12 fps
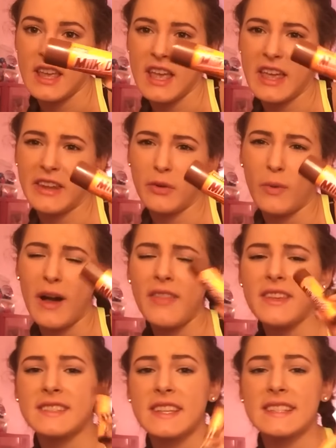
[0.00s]
And while
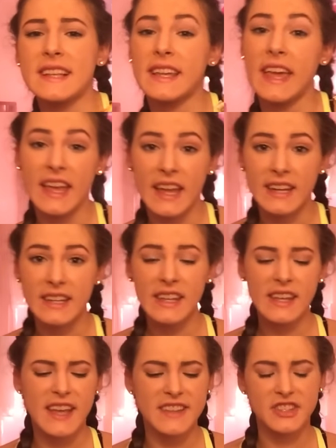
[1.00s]
this is a
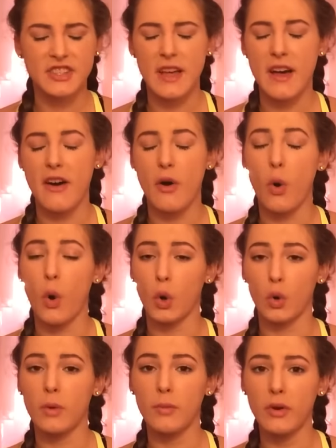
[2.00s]
candy, it's a
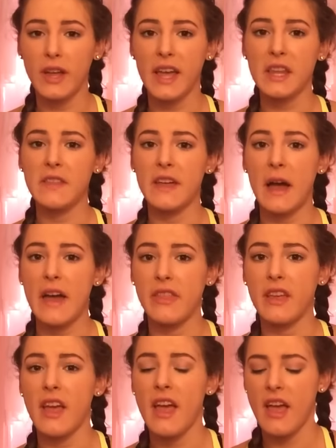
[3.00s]
horrible candy that I
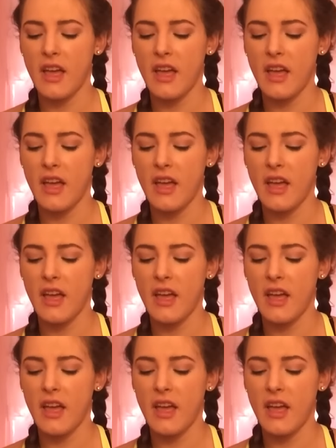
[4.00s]
think,